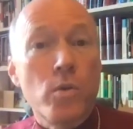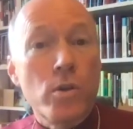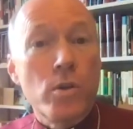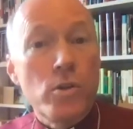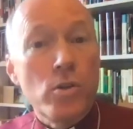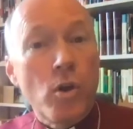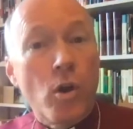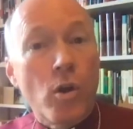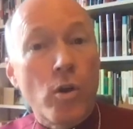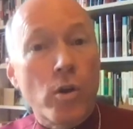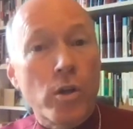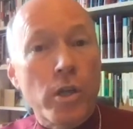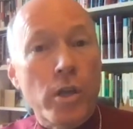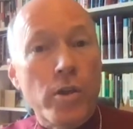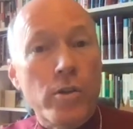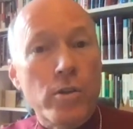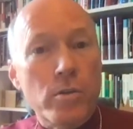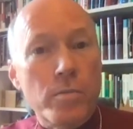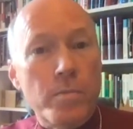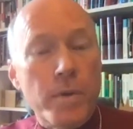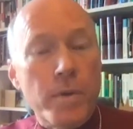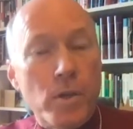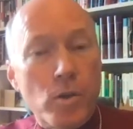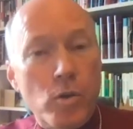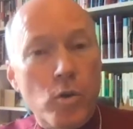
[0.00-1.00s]
are not
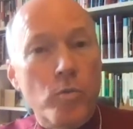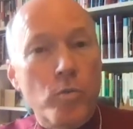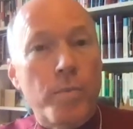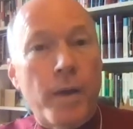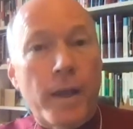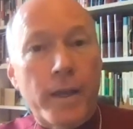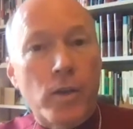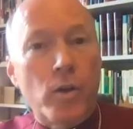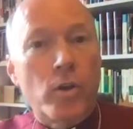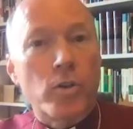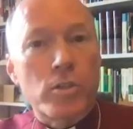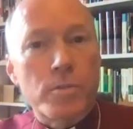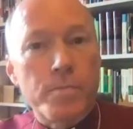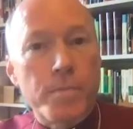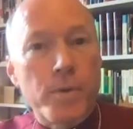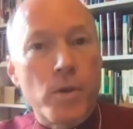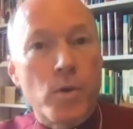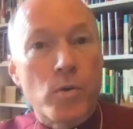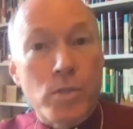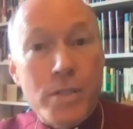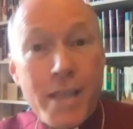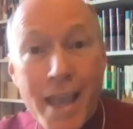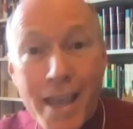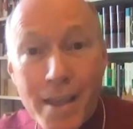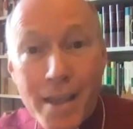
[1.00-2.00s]
going to be called by God to
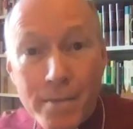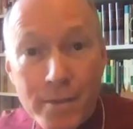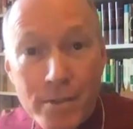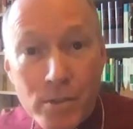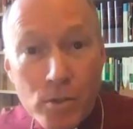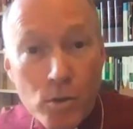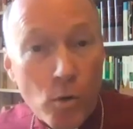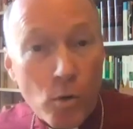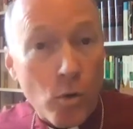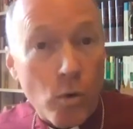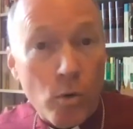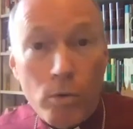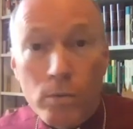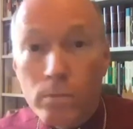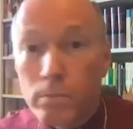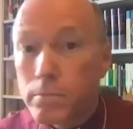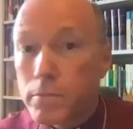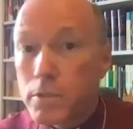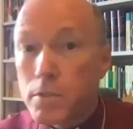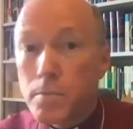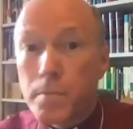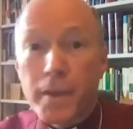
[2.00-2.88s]
be ordained or